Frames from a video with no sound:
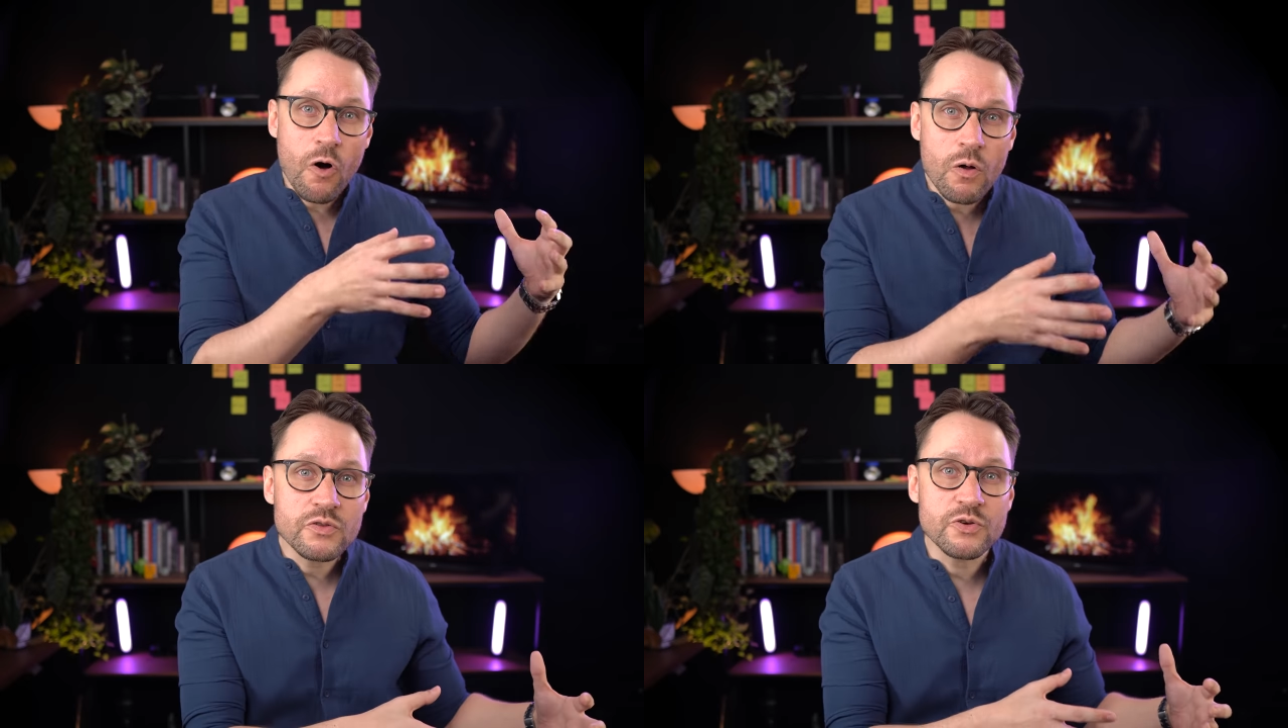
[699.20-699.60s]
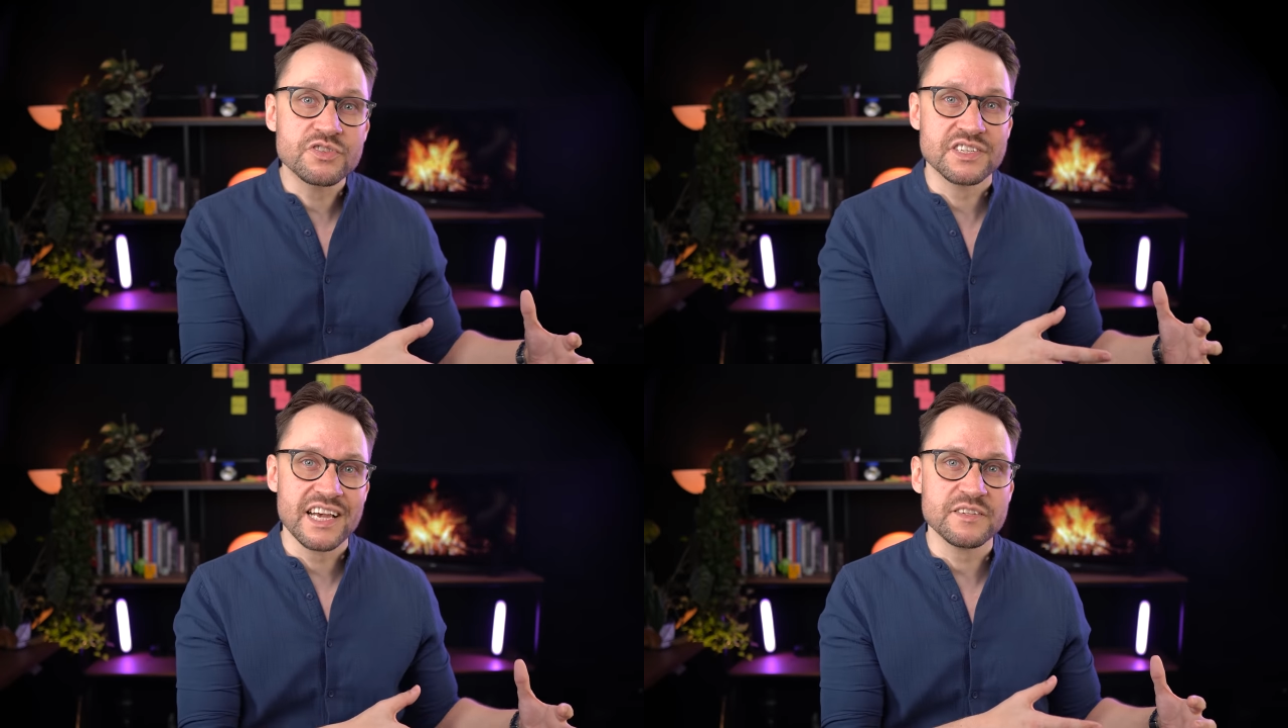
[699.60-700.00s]
all your
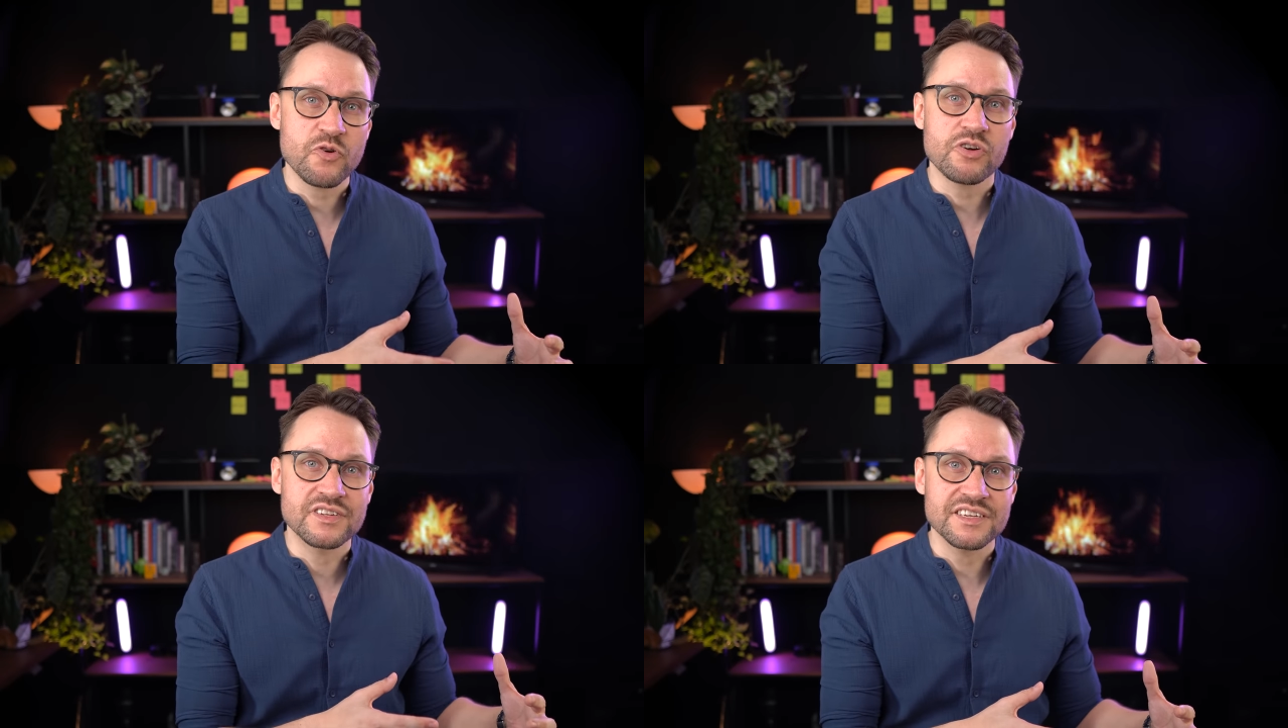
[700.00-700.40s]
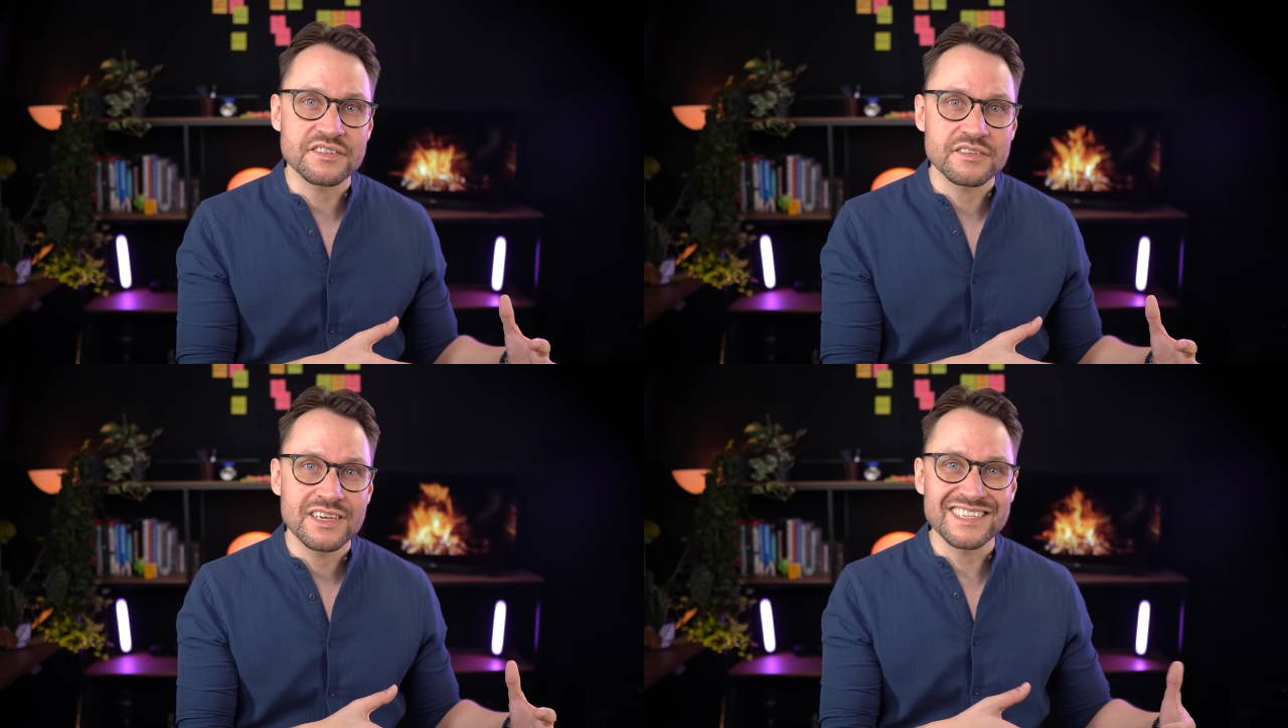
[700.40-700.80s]
SaaS product
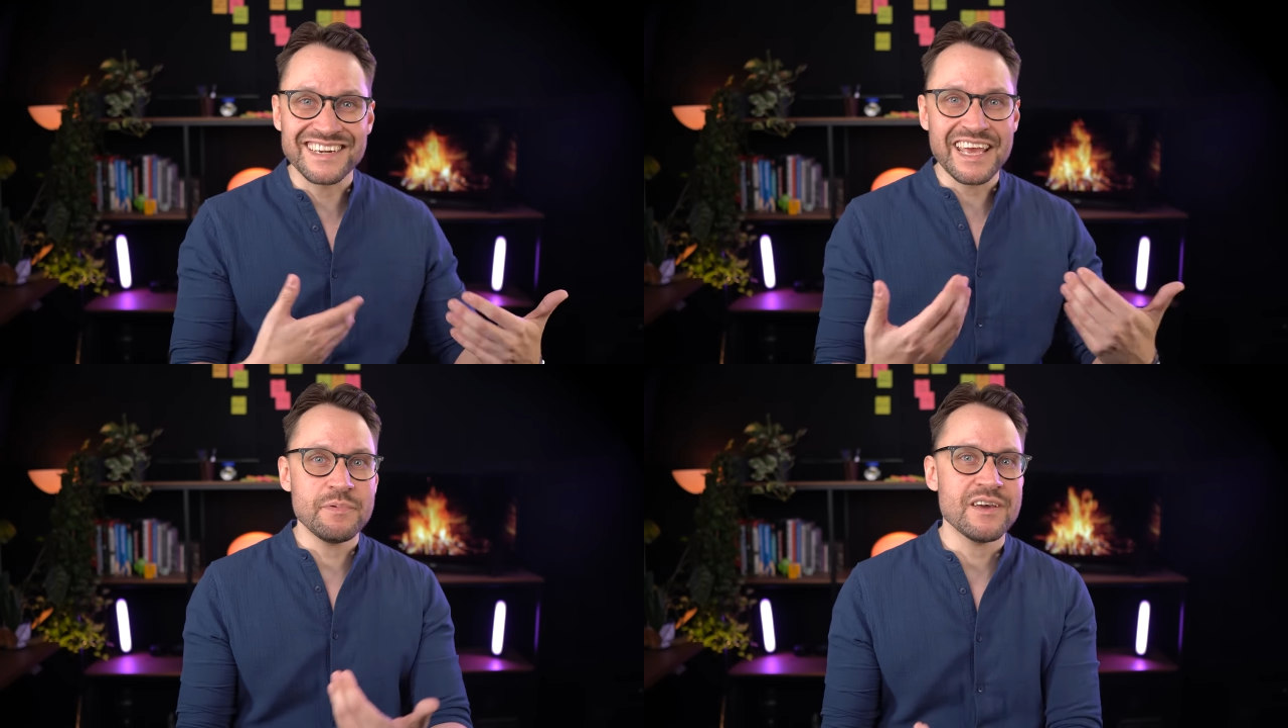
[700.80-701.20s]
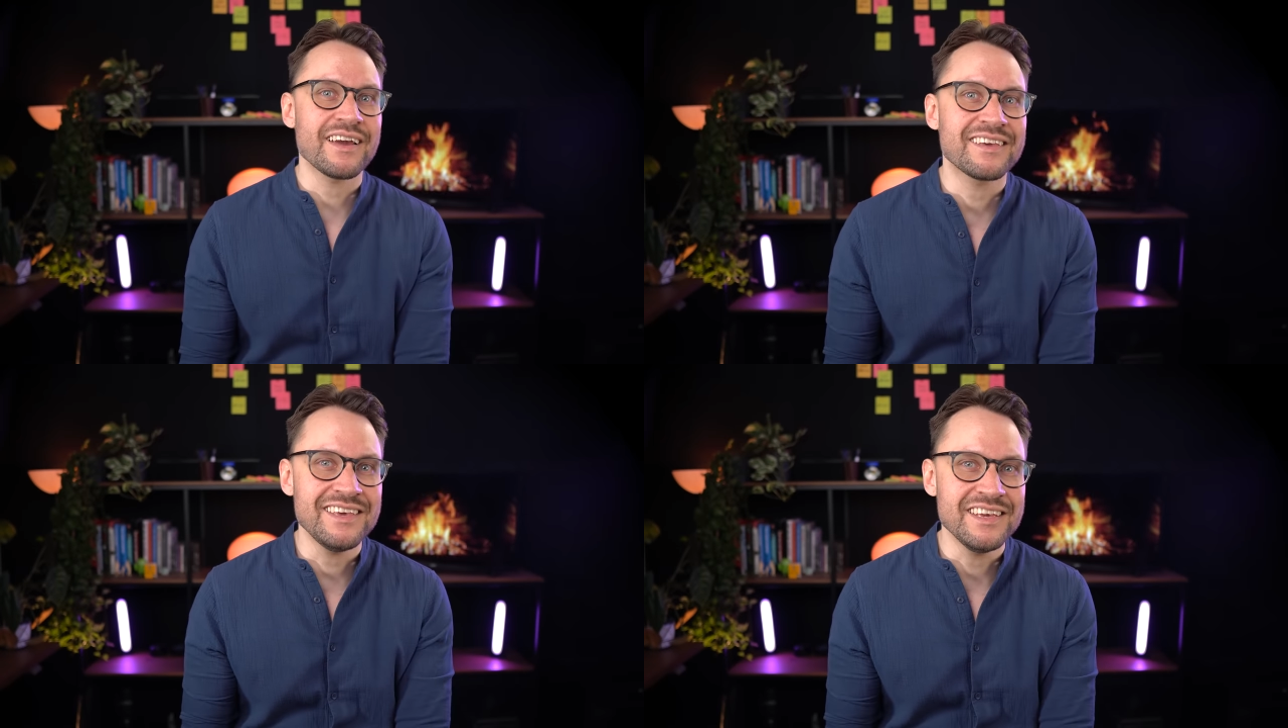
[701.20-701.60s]
is an
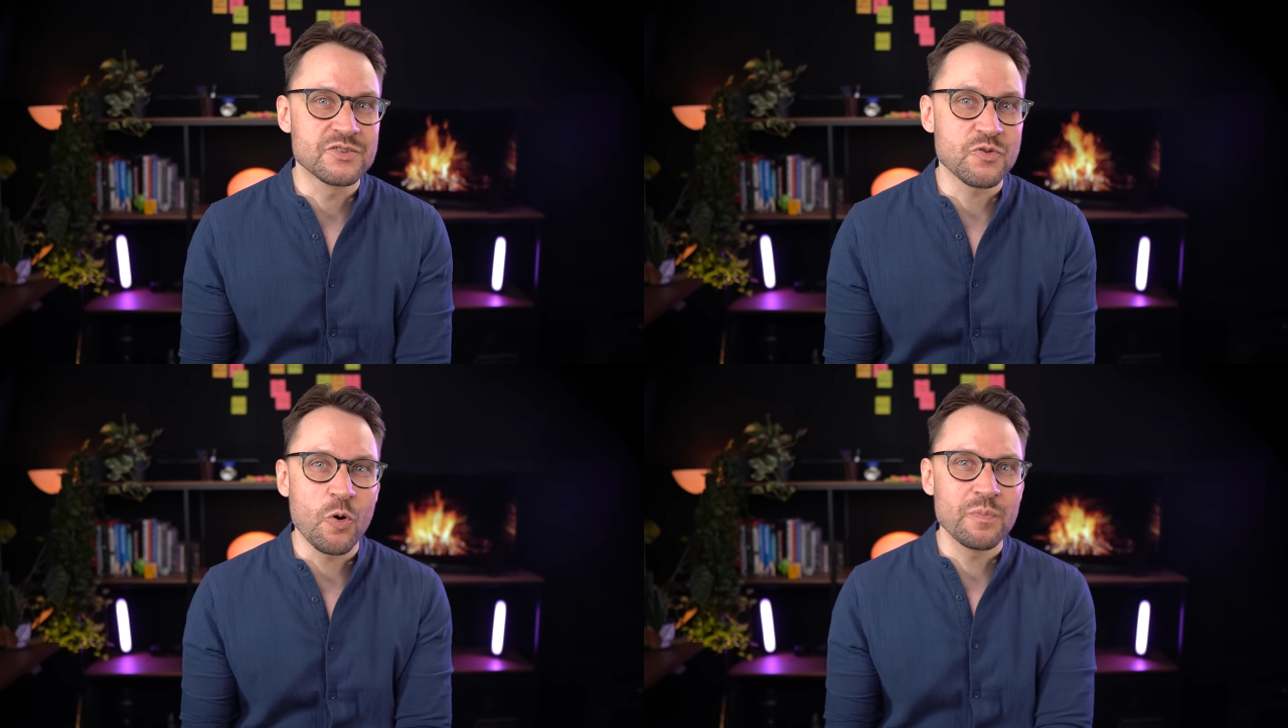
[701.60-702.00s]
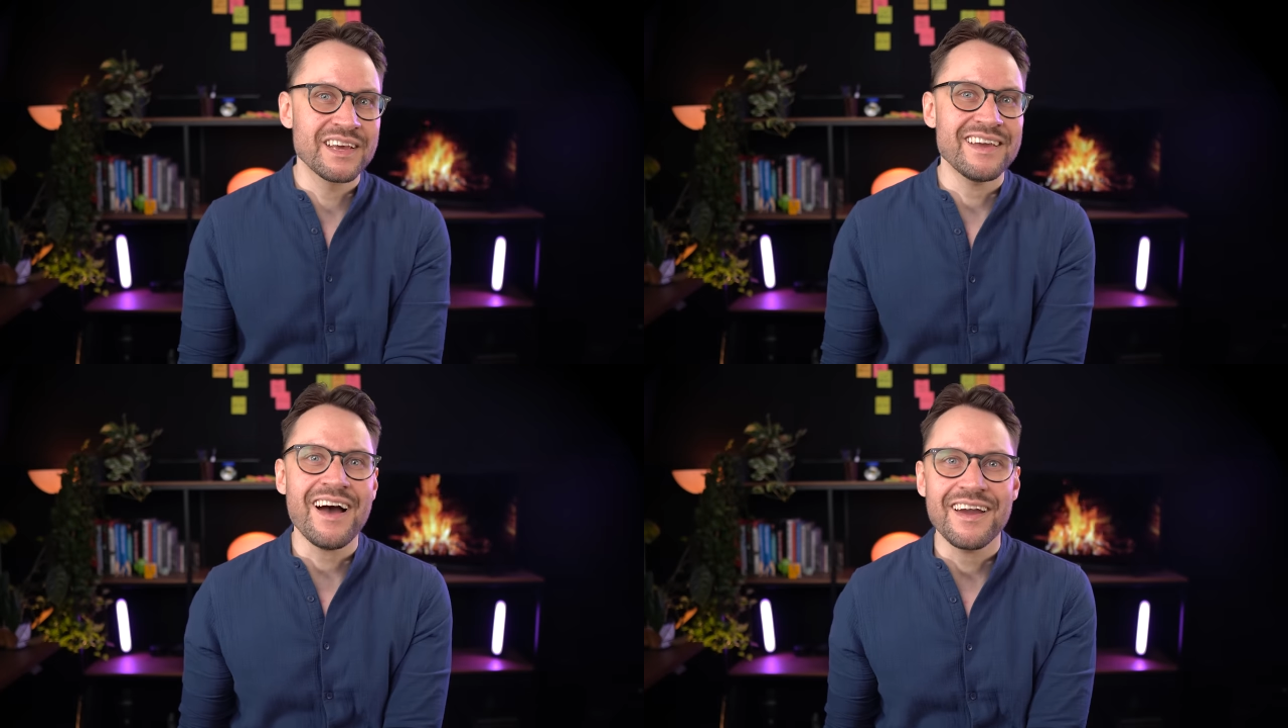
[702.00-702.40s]
API key to
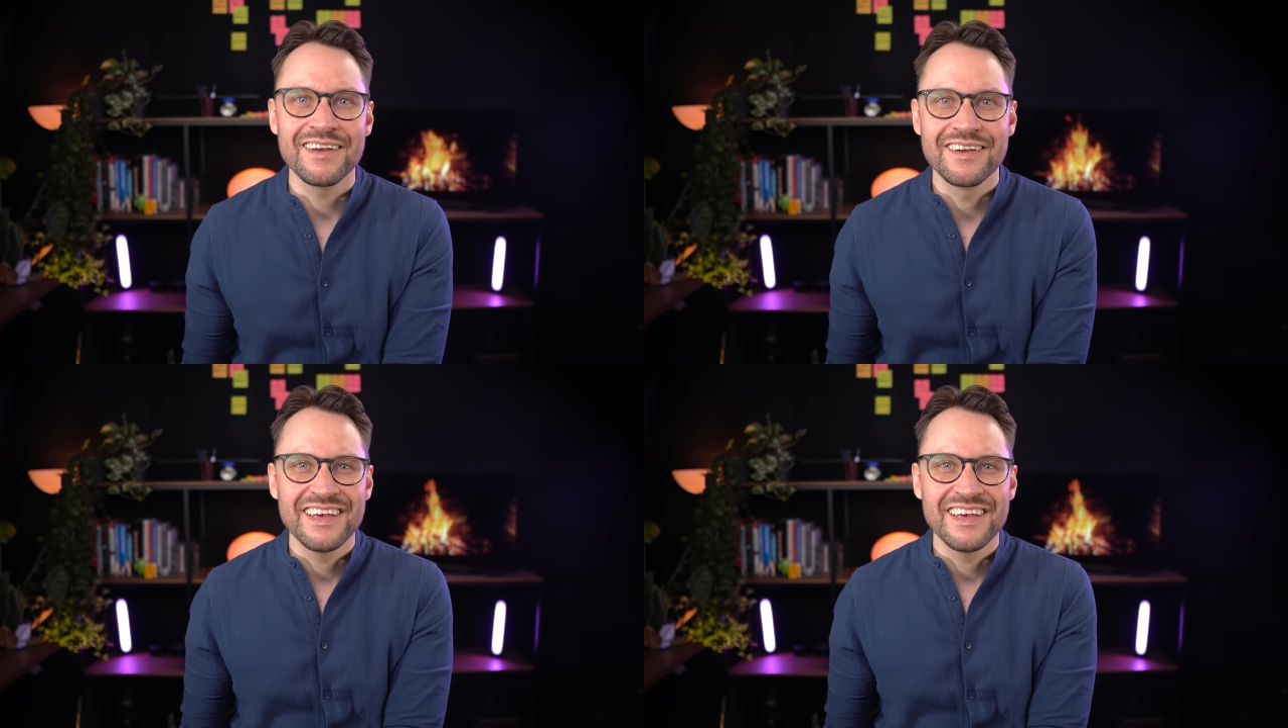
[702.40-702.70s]
OpenAI,